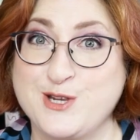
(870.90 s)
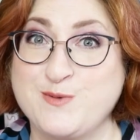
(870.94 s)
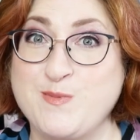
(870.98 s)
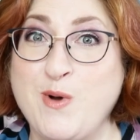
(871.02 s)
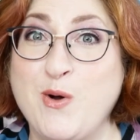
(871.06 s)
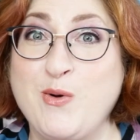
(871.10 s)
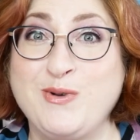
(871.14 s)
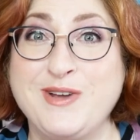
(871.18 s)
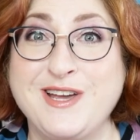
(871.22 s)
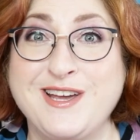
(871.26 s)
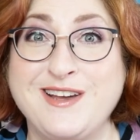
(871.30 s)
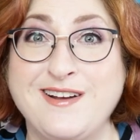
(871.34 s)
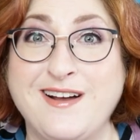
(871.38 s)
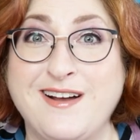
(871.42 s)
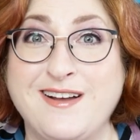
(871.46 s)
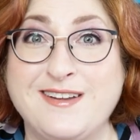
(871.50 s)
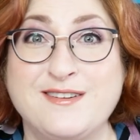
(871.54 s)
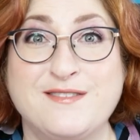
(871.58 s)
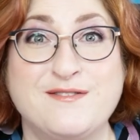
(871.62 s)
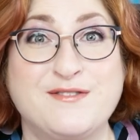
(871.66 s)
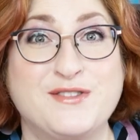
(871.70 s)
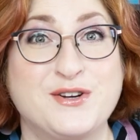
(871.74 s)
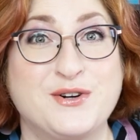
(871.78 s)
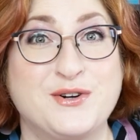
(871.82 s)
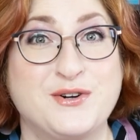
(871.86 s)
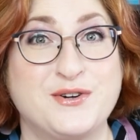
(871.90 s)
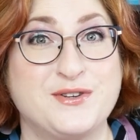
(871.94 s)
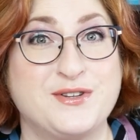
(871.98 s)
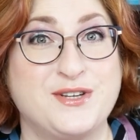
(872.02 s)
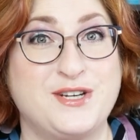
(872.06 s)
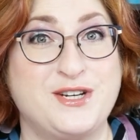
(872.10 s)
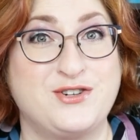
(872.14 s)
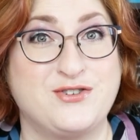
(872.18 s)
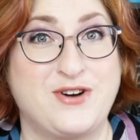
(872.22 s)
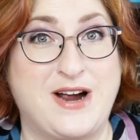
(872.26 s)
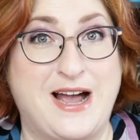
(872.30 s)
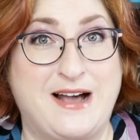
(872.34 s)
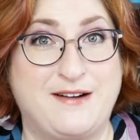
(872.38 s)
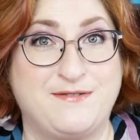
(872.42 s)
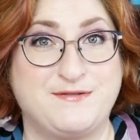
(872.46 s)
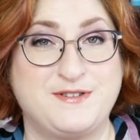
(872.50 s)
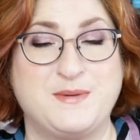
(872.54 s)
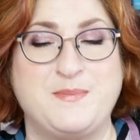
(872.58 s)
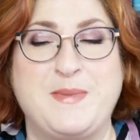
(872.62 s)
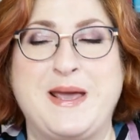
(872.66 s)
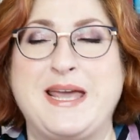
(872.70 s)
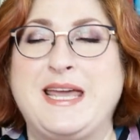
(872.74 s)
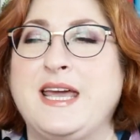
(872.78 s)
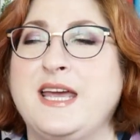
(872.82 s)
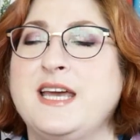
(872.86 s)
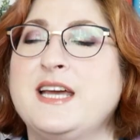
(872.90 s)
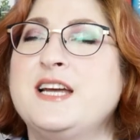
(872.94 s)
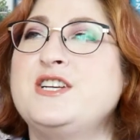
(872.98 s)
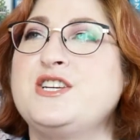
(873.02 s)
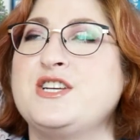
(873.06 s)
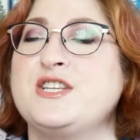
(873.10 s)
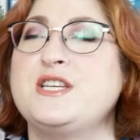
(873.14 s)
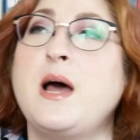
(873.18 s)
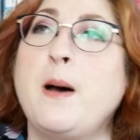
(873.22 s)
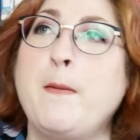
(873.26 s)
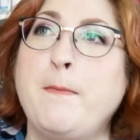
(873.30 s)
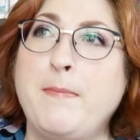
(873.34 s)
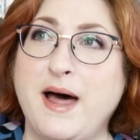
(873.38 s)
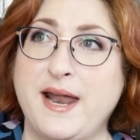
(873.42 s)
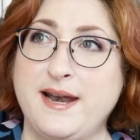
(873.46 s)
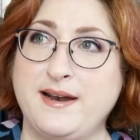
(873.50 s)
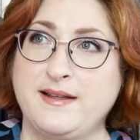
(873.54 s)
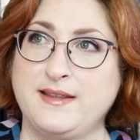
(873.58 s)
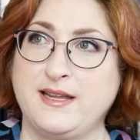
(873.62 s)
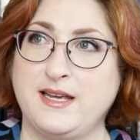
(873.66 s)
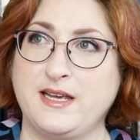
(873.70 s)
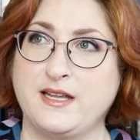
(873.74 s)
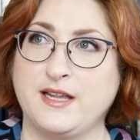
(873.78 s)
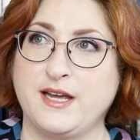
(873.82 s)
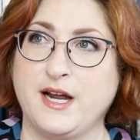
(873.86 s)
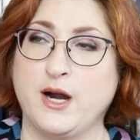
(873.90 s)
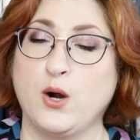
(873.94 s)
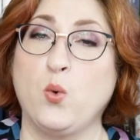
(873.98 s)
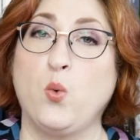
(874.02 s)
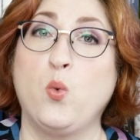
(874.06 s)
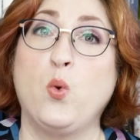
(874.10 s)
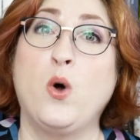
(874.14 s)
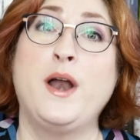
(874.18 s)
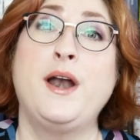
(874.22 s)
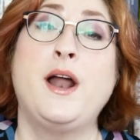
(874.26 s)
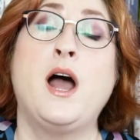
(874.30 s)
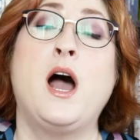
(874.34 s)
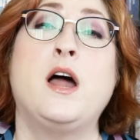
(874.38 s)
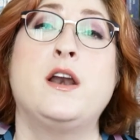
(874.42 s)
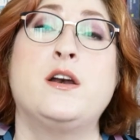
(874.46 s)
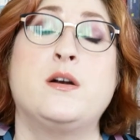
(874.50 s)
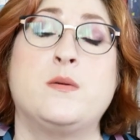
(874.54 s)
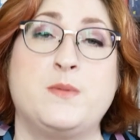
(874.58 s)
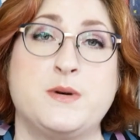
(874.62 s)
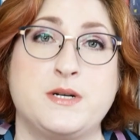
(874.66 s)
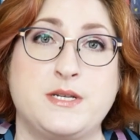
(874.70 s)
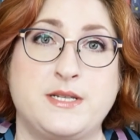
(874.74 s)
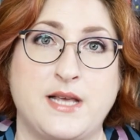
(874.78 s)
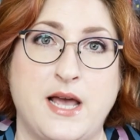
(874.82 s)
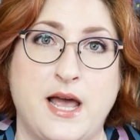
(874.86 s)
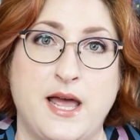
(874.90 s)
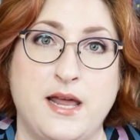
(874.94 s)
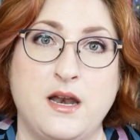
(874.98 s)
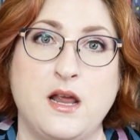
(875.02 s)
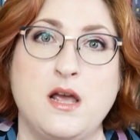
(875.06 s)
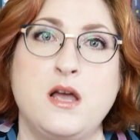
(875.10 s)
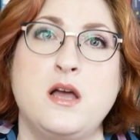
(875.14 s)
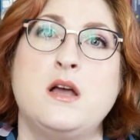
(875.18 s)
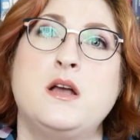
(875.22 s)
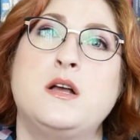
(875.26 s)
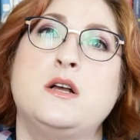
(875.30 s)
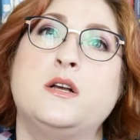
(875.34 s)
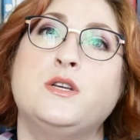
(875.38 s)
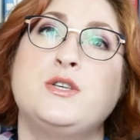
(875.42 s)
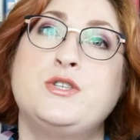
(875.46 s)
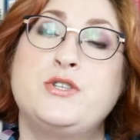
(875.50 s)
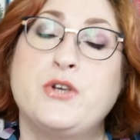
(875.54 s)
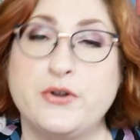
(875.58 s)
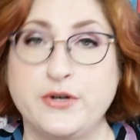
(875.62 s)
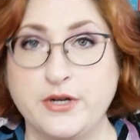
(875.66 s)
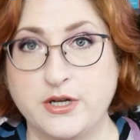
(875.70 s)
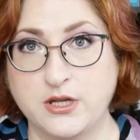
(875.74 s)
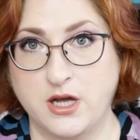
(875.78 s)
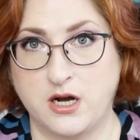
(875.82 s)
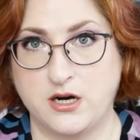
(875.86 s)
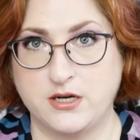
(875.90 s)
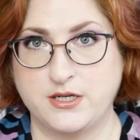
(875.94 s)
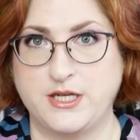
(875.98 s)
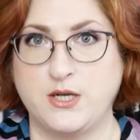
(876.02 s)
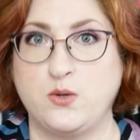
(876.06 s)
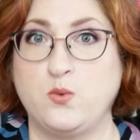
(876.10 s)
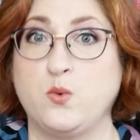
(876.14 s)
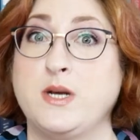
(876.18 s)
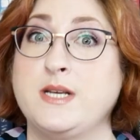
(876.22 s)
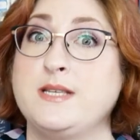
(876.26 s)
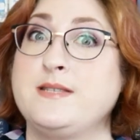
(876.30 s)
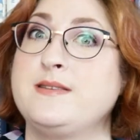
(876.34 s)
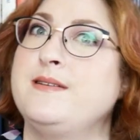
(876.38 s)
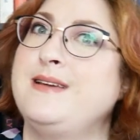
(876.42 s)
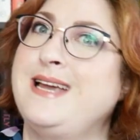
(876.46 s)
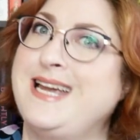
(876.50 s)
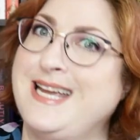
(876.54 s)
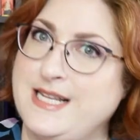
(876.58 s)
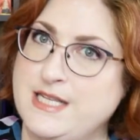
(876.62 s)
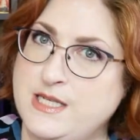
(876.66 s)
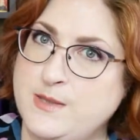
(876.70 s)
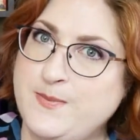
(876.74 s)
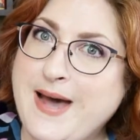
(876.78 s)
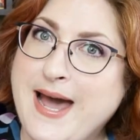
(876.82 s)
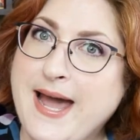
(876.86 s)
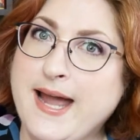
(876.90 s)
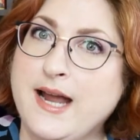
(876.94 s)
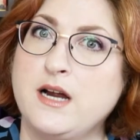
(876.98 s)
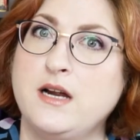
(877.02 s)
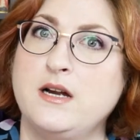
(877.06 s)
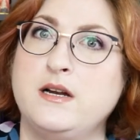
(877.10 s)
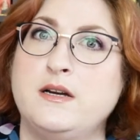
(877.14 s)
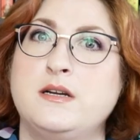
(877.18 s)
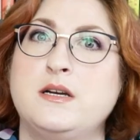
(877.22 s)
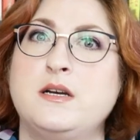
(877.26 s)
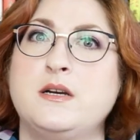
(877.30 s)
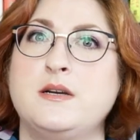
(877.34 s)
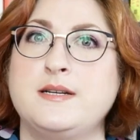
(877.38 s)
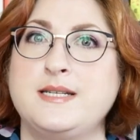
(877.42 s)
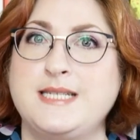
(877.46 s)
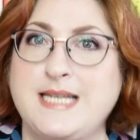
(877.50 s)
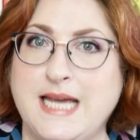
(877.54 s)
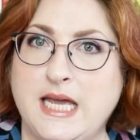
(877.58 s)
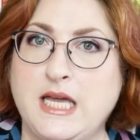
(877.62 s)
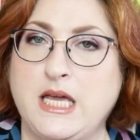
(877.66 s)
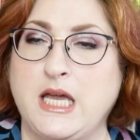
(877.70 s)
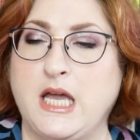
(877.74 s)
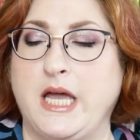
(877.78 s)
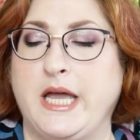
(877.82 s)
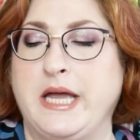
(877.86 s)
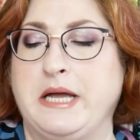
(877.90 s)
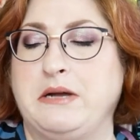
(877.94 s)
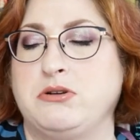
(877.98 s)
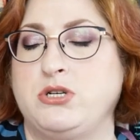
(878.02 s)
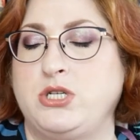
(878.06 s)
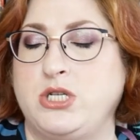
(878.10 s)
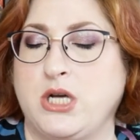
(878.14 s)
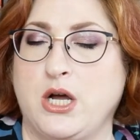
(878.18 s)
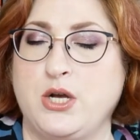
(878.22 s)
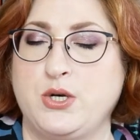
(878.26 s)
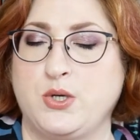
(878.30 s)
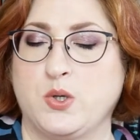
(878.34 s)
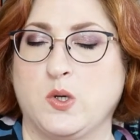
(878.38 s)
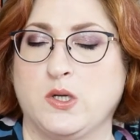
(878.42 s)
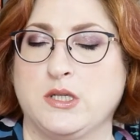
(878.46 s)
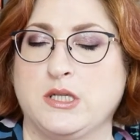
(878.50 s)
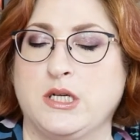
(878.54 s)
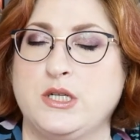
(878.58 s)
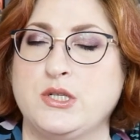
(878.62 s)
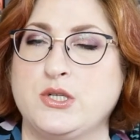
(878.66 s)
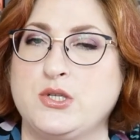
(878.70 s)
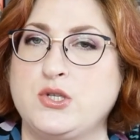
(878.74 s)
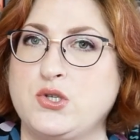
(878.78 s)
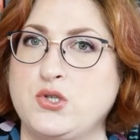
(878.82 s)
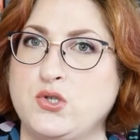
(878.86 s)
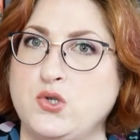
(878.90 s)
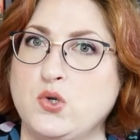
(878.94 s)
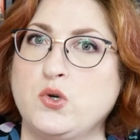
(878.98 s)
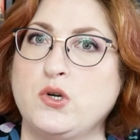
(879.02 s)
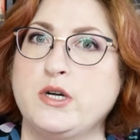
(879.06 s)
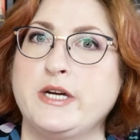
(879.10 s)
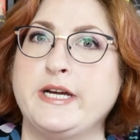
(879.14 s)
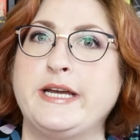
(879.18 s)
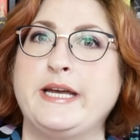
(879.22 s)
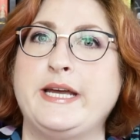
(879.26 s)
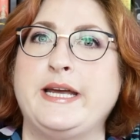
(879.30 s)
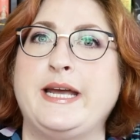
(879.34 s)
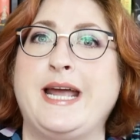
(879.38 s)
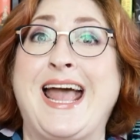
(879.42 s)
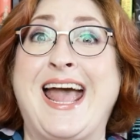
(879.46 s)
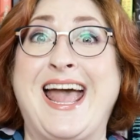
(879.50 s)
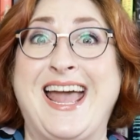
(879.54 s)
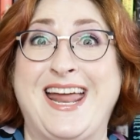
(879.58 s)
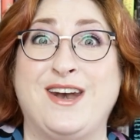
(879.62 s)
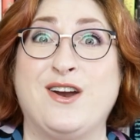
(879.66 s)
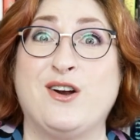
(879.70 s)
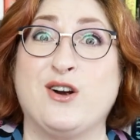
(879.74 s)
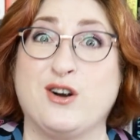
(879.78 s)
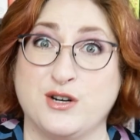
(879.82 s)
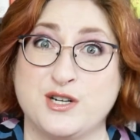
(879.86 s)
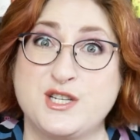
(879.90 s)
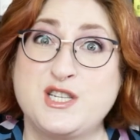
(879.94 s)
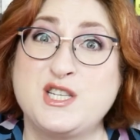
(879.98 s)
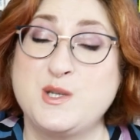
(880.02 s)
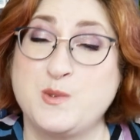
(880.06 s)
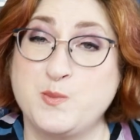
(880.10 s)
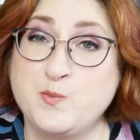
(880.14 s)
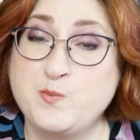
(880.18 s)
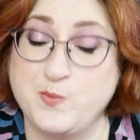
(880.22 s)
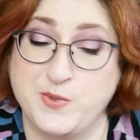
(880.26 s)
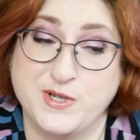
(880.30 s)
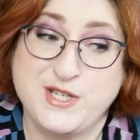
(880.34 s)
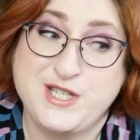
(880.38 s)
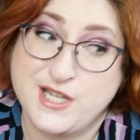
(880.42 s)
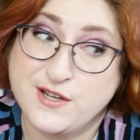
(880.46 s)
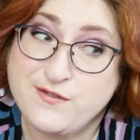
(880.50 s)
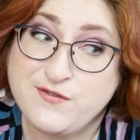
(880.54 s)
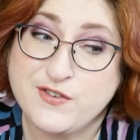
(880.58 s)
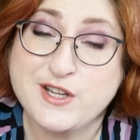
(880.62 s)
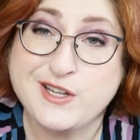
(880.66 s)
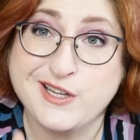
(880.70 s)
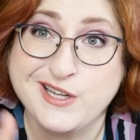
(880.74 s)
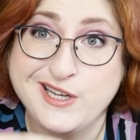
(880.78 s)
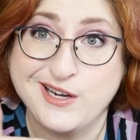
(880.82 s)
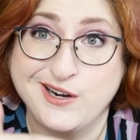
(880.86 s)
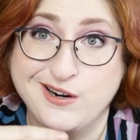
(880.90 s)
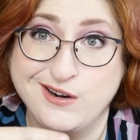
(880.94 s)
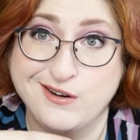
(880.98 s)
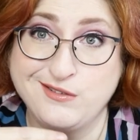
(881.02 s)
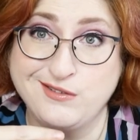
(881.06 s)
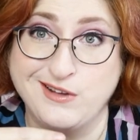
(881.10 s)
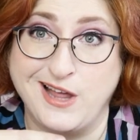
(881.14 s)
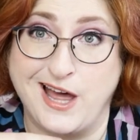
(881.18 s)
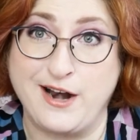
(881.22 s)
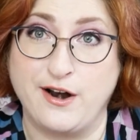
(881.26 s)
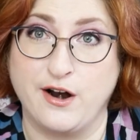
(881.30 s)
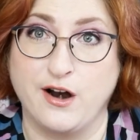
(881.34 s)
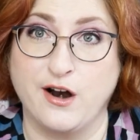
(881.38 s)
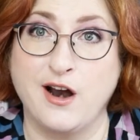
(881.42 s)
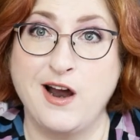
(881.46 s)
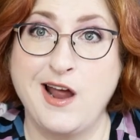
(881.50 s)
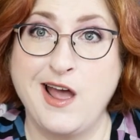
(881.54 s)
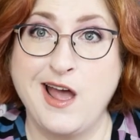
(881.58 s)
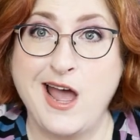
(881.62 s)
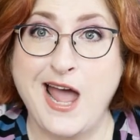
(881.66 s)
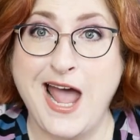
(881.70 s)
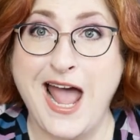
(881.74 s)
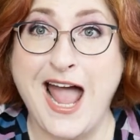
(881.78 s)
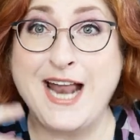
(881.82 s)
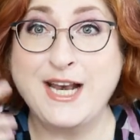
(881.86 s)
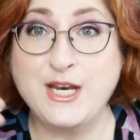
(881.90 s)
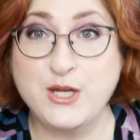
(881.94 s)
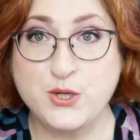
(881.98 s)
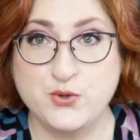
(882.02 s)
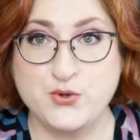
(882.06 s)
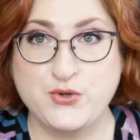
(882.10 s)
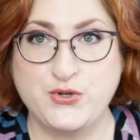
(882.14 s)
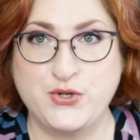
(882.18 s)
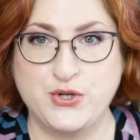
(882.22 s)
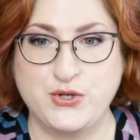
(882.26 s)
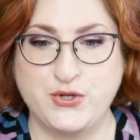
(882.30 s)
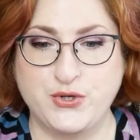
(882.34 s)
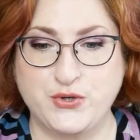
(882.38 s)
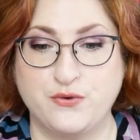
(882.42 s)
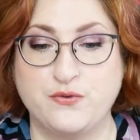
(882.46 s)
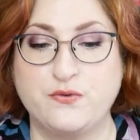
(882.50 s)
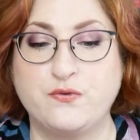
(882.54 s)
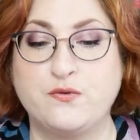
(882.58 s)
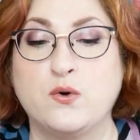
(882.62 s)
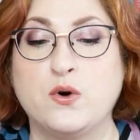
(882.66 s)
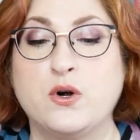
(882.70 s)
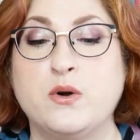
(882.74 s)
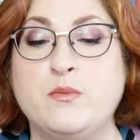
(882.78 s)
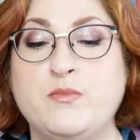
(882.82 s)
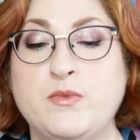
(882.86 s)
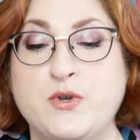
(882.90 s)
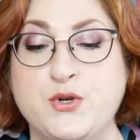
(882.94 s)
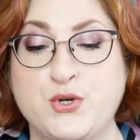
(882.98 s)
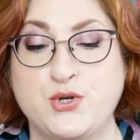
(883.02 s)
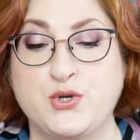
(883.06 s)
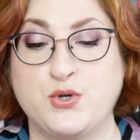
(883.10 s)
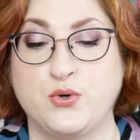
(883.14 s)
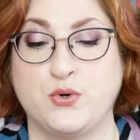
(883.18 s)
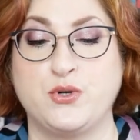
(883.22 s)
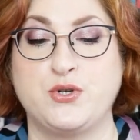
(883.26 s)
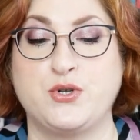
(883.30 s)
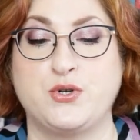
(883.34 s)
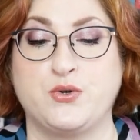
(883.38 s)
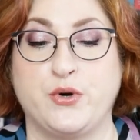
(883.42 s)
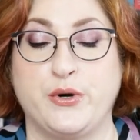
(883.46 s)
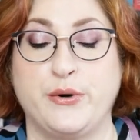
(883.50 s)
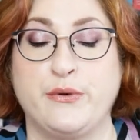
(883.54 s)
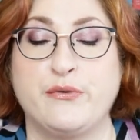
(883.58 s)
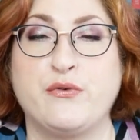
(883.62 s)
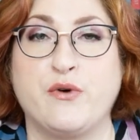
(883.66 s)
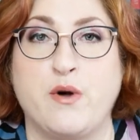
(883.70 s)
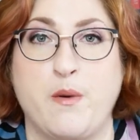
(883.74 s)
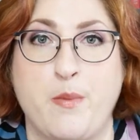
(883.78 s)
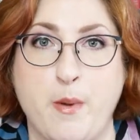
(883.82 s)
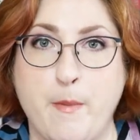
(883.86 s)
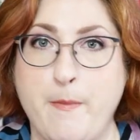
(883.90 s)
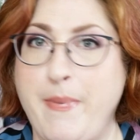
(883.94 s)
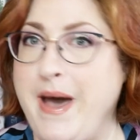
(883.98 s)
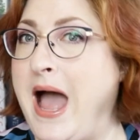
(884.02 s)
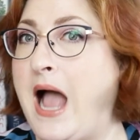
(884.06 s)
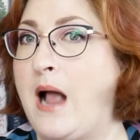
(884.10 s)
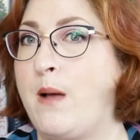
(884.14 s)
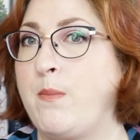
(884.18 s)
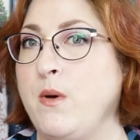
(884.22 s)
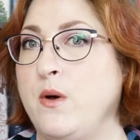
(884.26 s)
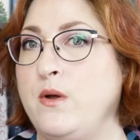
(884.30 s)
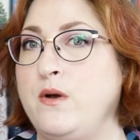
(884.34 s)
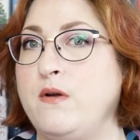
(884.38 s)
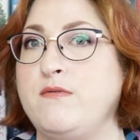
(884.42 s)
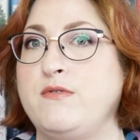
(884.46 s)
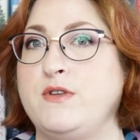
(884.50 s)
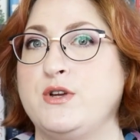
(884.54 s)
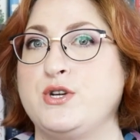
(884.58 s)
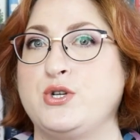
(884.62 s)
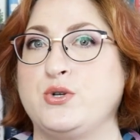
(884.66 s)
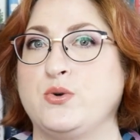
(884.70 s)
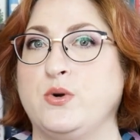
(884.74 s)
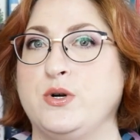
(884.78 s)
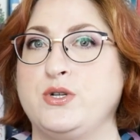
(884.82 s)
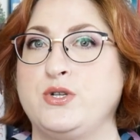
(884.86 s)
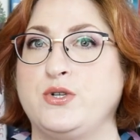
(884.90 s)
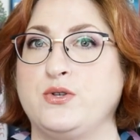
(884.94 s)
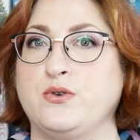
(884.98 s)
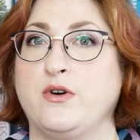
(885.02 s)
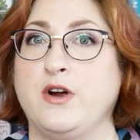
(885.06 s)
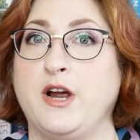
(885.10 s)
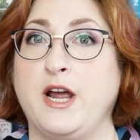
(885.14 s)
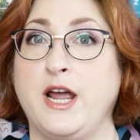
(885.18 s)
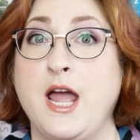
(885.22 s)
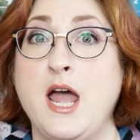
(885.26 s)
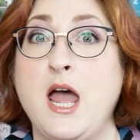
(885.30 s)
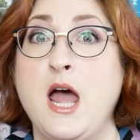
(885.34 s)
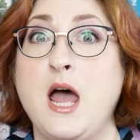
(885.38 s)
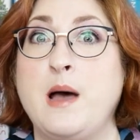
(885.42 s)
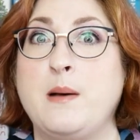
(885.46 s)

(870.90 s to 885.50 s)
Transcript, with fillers: smoking gun of the early draft, making it just abundantly clear, 100%, Sonya Larson was inspired, taking Dawn Dorland's story and her specifically her letter and used it to form this short story, to form the backbone of this short story,